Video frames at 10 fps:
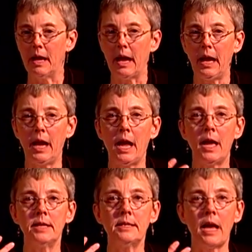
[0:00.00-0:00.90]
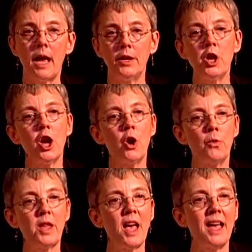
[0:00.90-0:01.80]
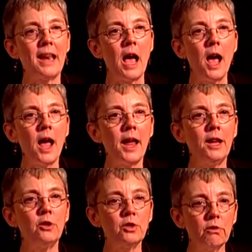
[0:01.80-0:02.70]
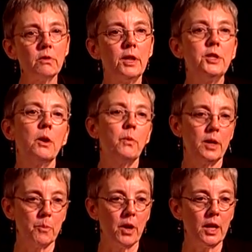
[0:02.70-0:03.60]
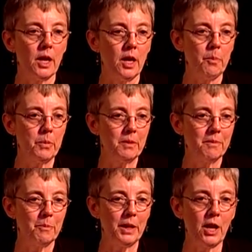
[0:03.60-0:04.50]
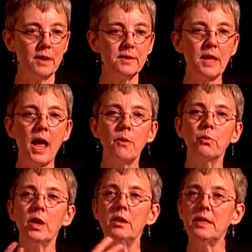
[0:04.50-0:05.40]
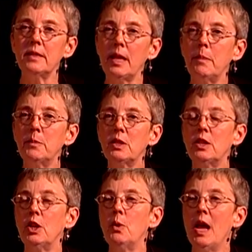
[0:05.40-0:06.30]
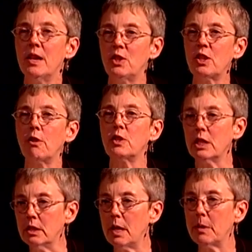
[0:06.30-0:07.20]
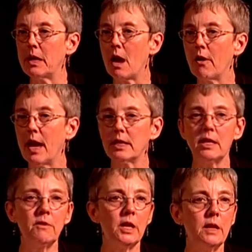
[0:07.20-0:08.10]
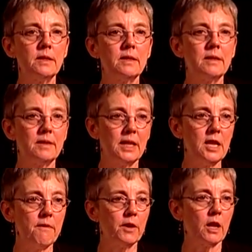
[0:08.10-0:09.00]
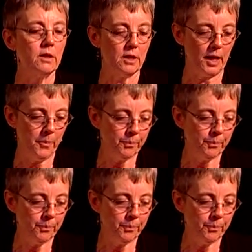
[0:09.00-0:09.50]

And I know that I certainly don't want to break a hip, because that really seems to start to limit our activities significantly.